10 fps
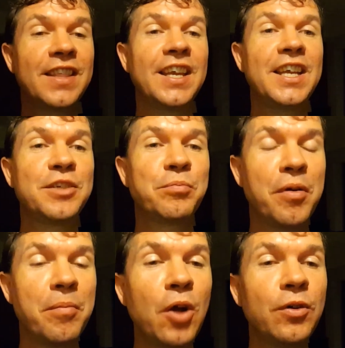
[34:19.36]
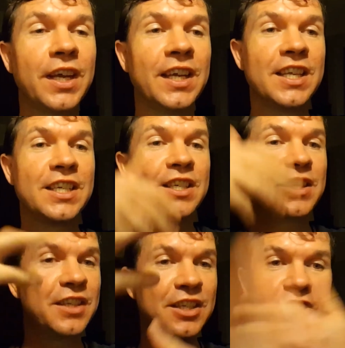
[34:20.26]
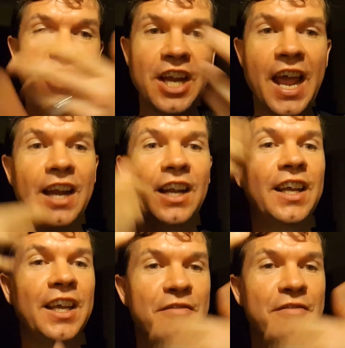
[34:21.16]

that he's promoting, this channeling,